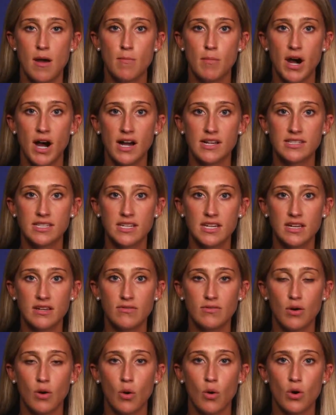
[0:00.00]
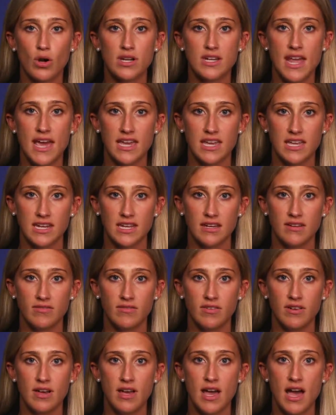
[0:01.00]
positive or negative,
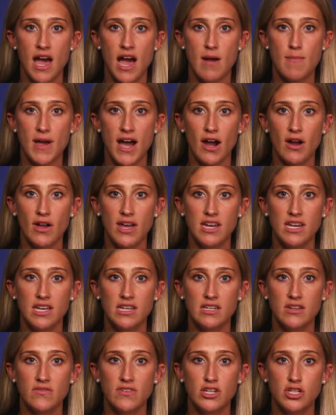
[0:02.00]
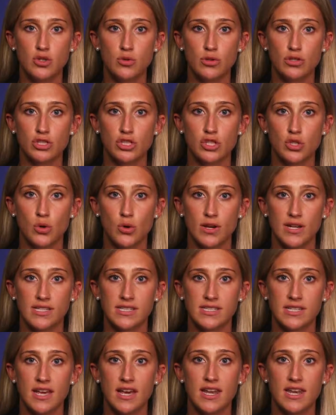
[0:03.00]
about an individual's
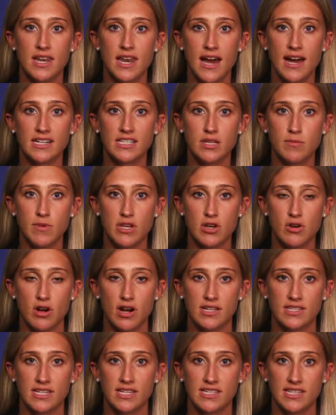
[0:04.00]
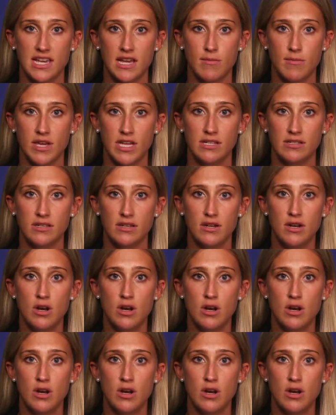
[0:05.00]
choice not to be cross-examined